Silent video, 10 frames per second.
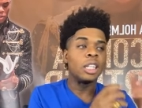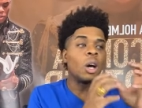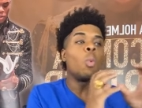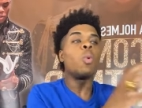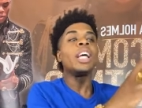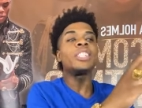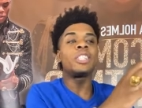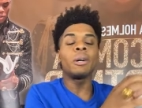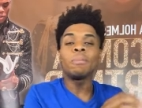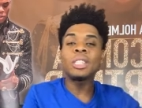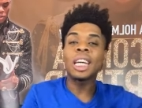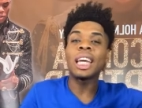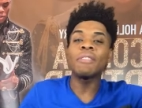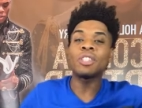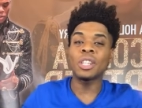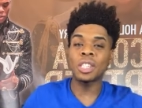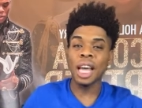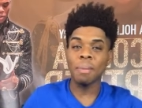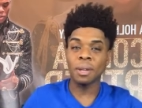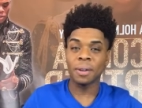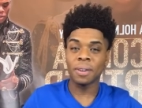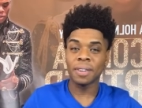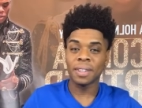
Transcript: the wisdom to give to Samuel